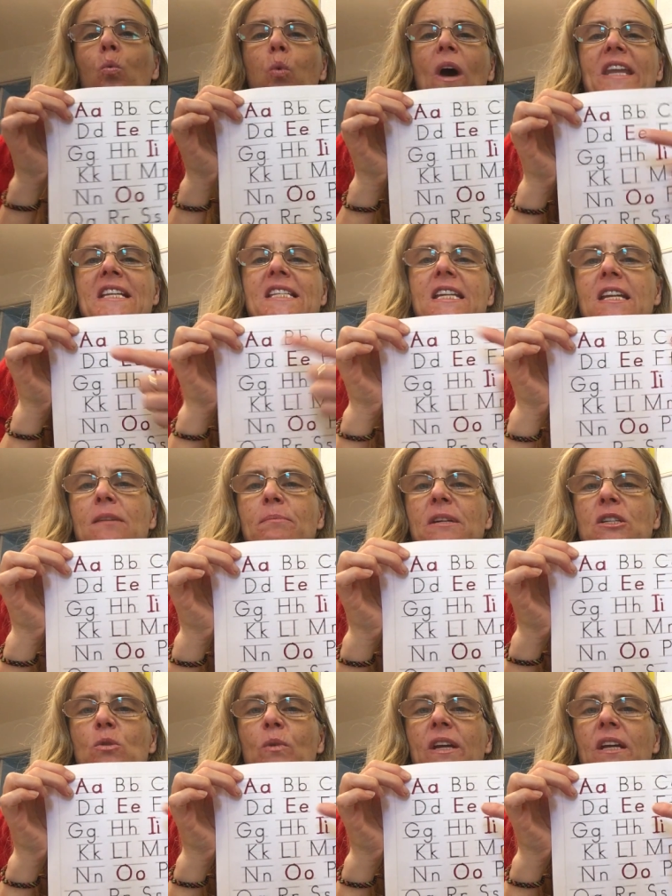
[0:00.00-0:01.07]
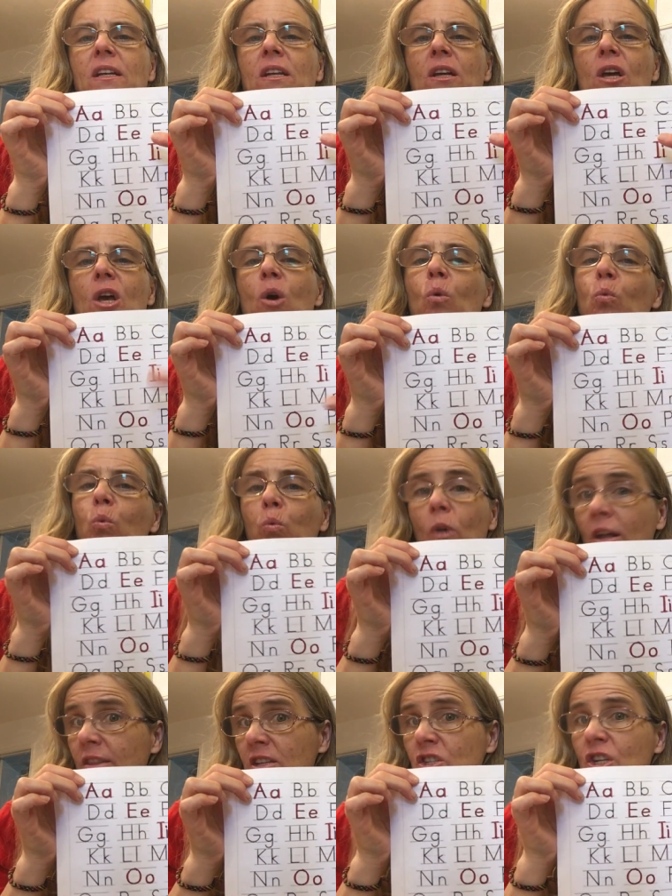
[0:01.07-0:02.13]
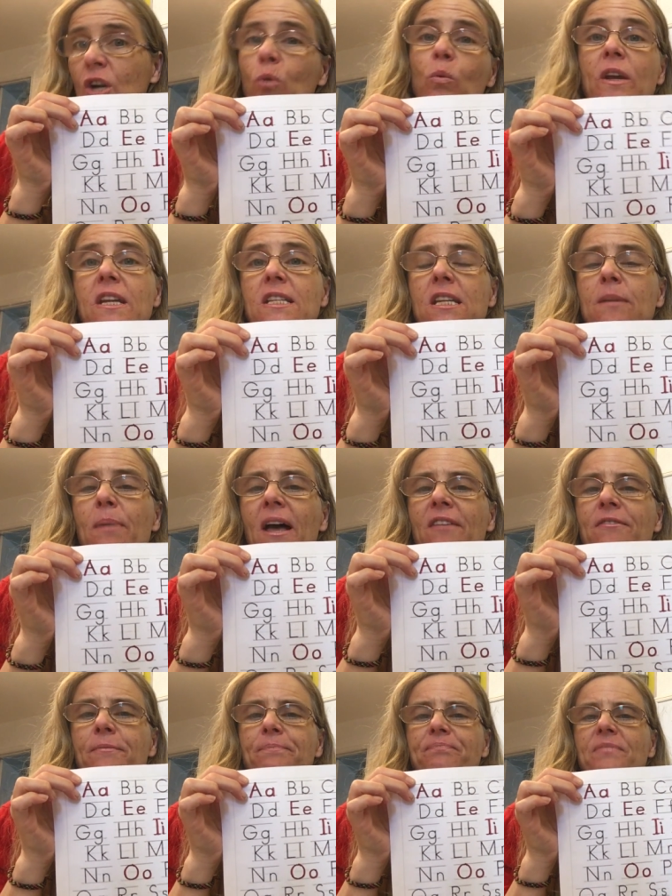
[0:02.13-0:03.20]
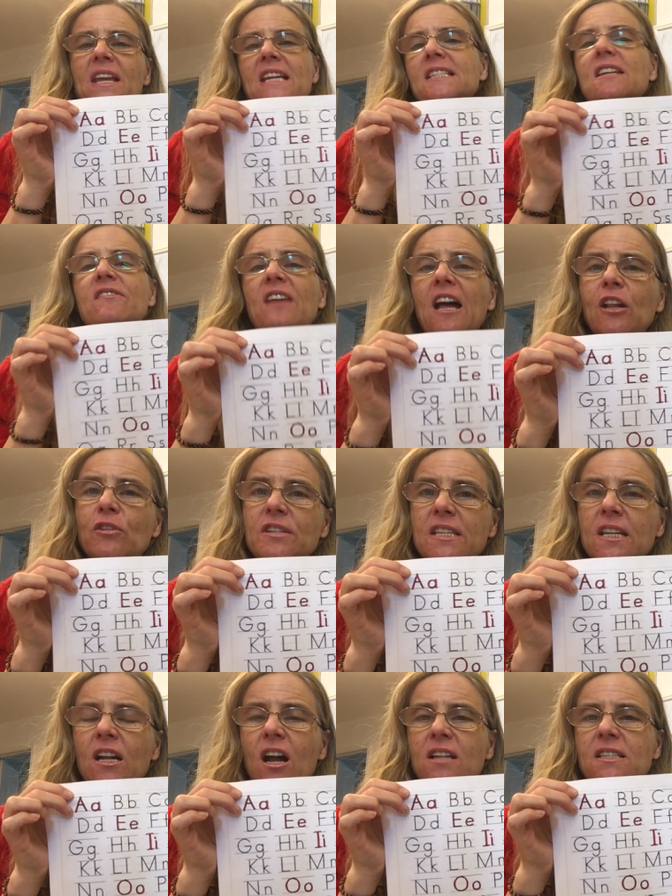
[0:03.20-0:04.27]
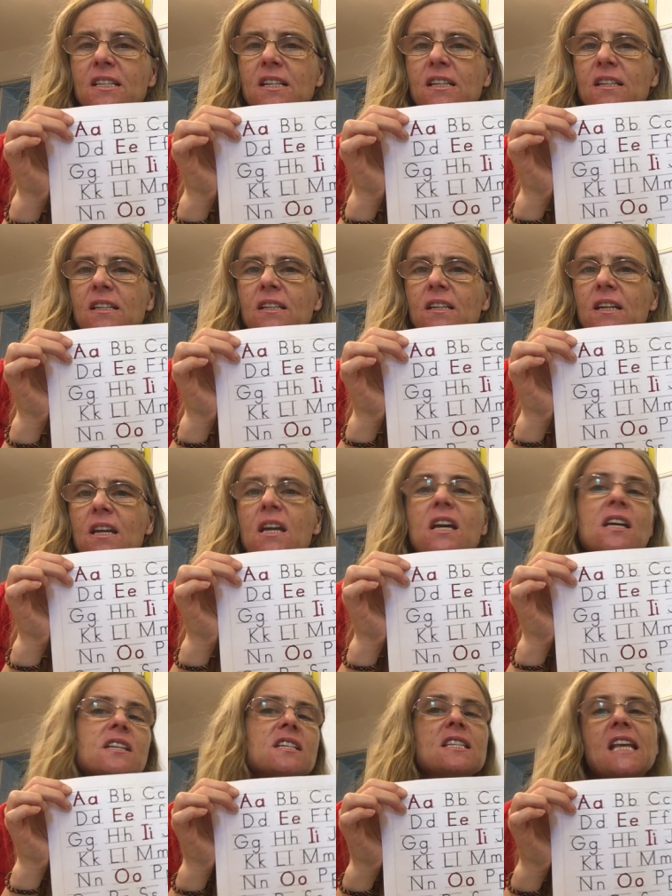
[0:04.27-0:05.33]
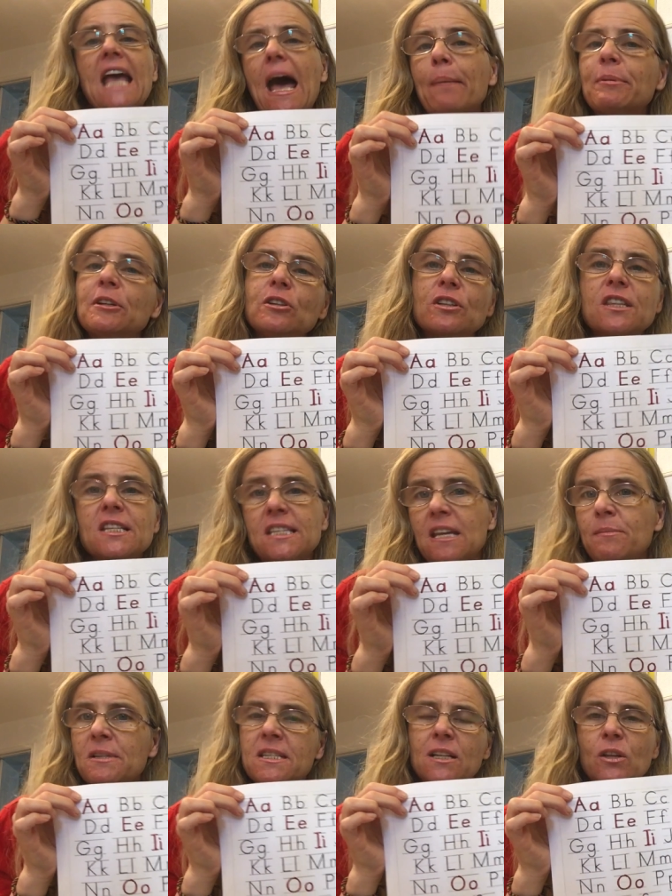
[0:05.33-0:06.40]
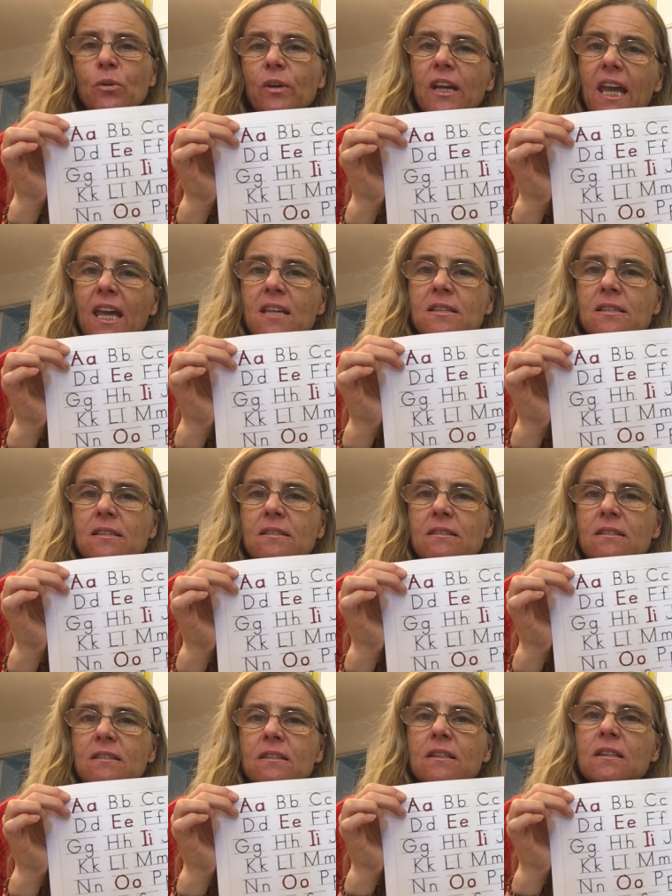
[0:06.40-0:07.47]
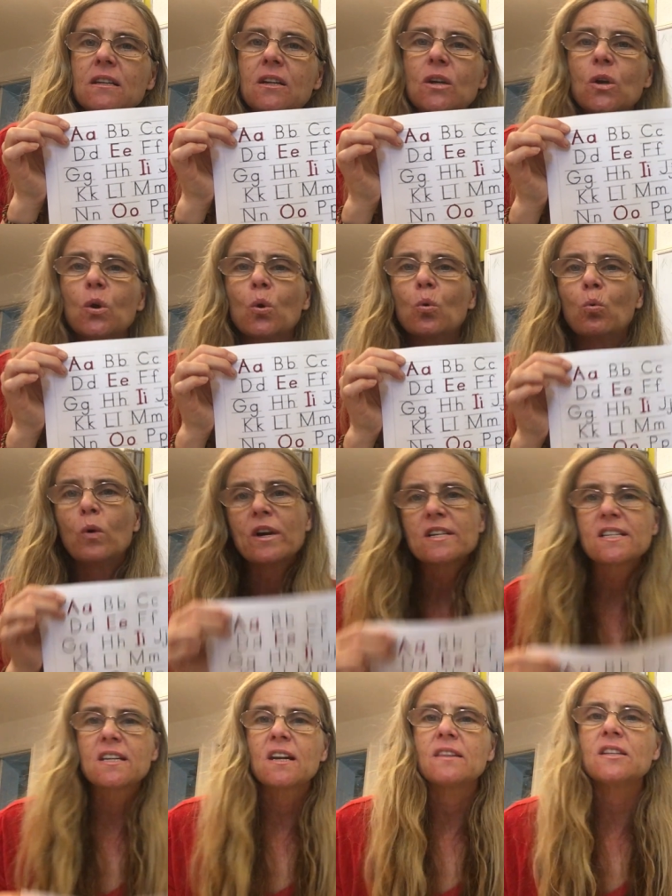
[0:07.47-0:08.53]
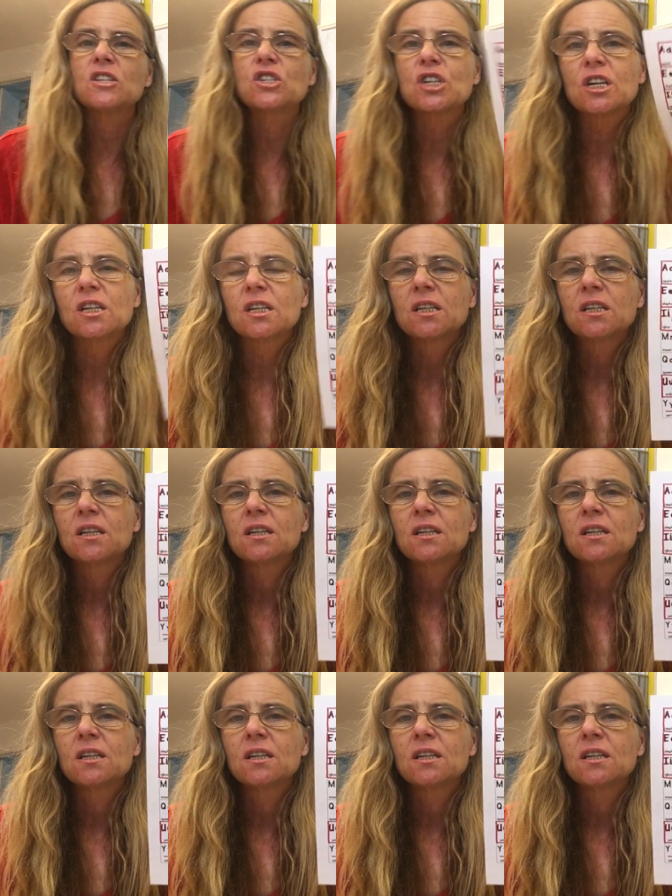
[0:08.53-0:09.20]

What is it in between on this chart? What is it above? Is it vowel or is it a consonant? Does the capital look the same as the lowercase? Where is it on this chart?